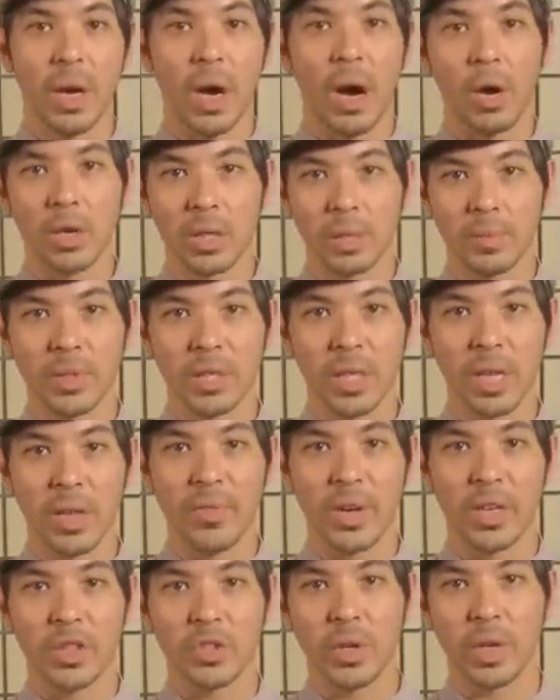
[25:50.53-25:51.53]
Ultimately,
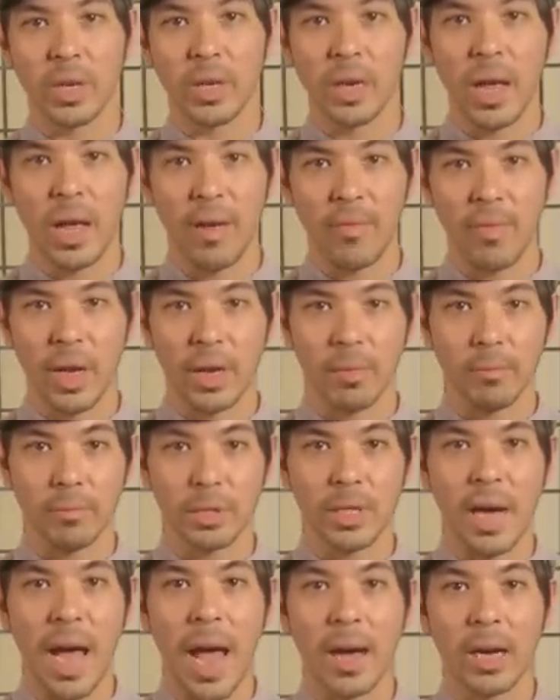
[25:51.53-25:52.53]
eventually, you're going to have that
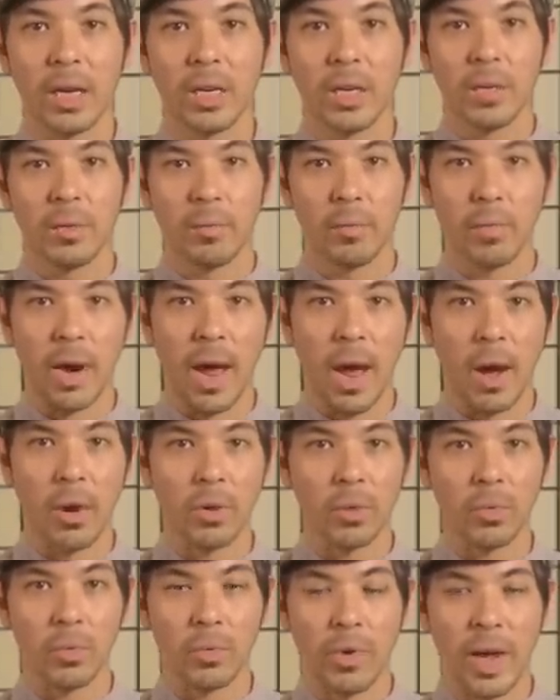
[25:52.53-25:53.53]
black,
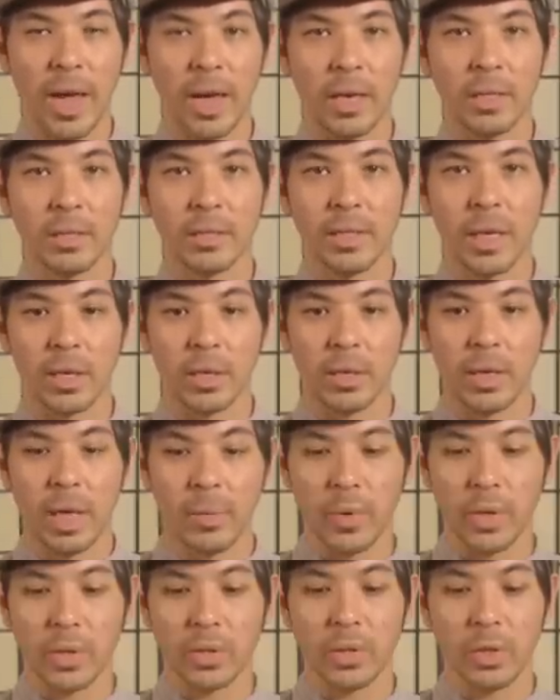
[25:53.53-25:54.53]
brown, red liquor that
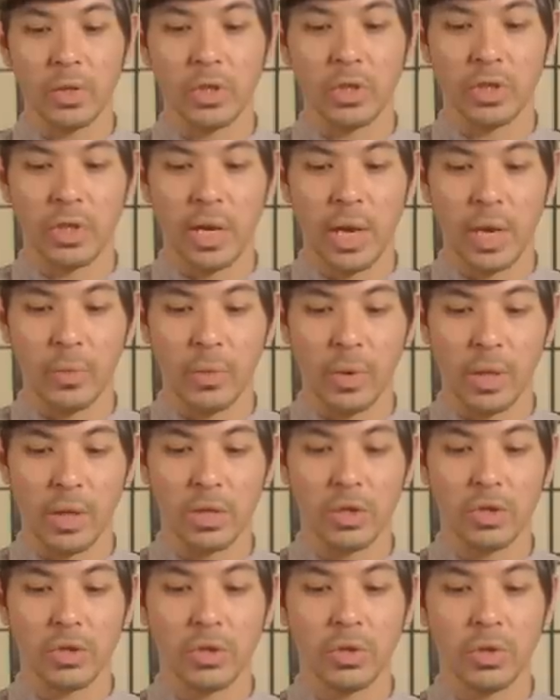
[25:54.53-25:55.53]
we associate with
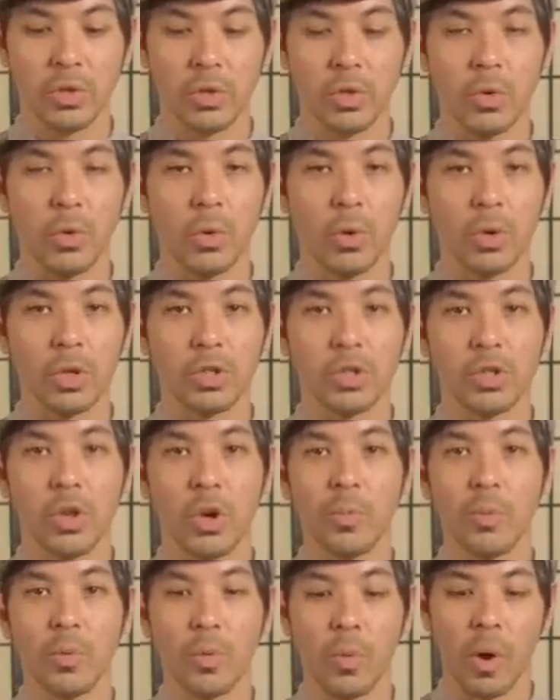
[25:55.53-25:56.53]
shu or
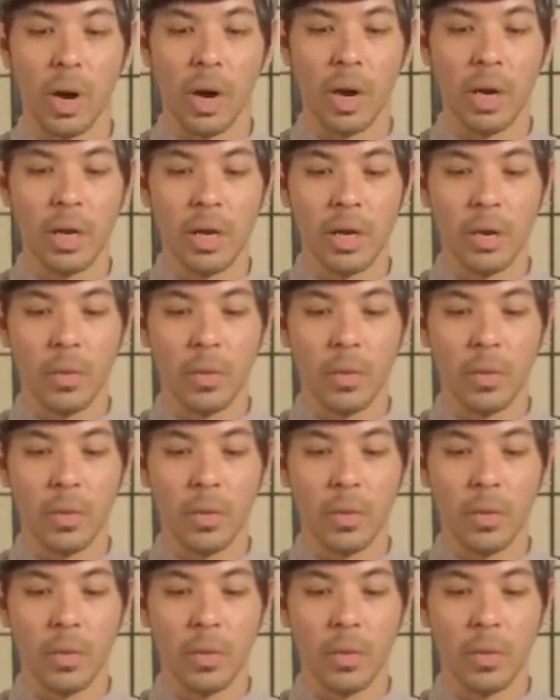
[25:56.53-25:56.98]
shou pu'er.